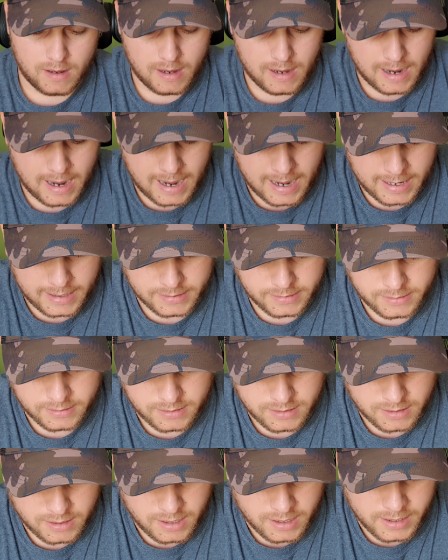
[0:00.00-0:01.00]
And
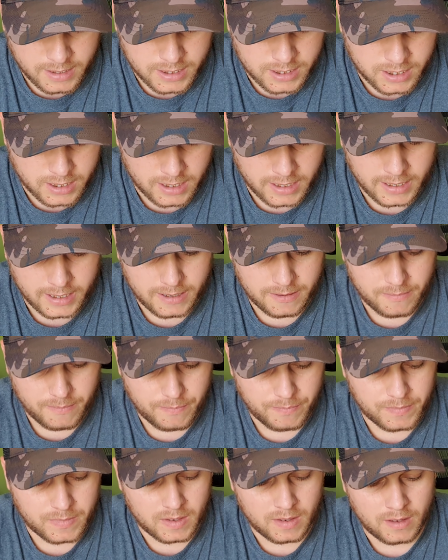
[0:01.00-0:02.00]
initially,
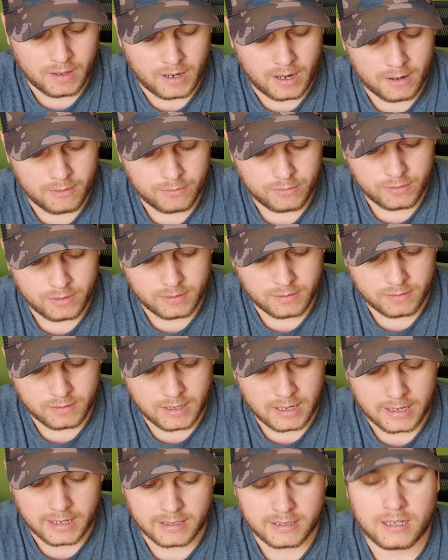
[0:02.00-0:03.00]

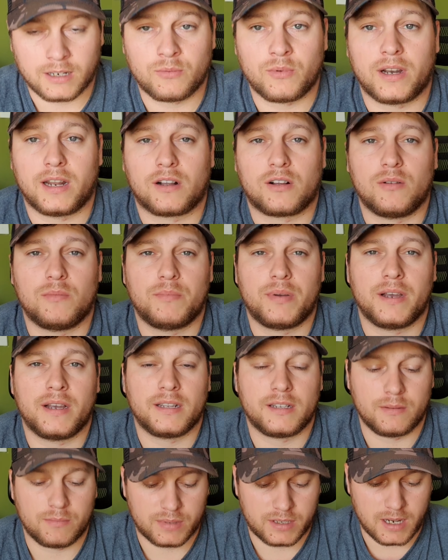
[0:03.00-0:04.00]
like I said, when I
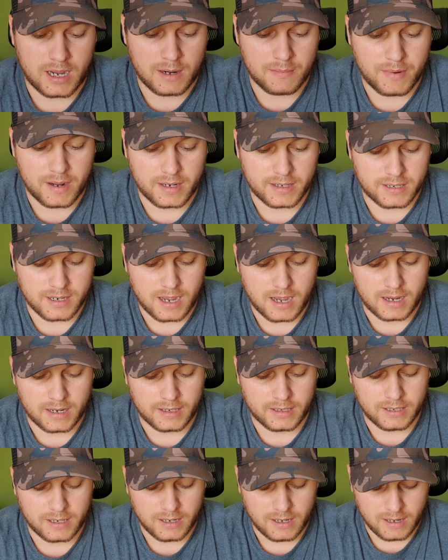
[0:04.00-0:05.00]
compared them side by
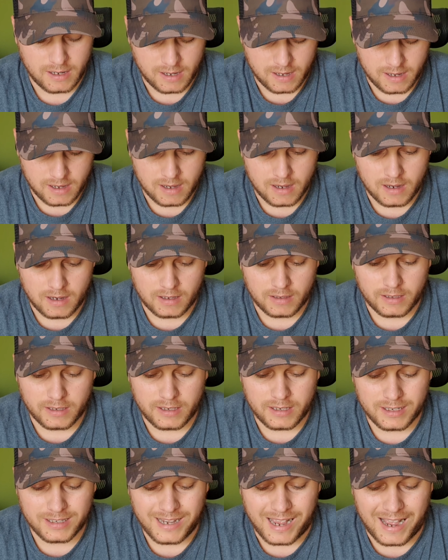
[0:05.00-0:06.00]
side, the
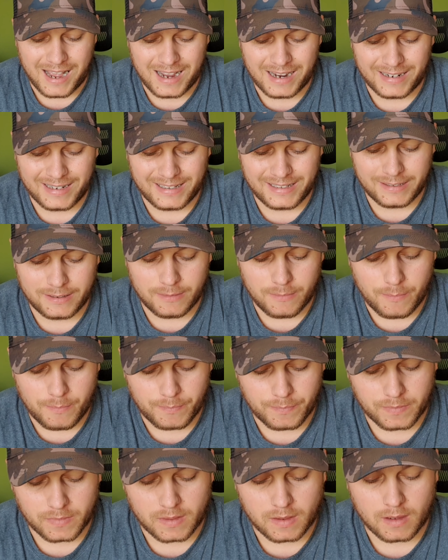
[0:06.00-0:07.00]
design,
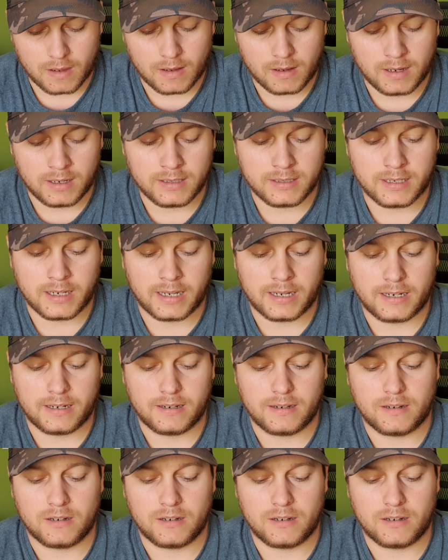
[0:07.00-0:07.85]
as in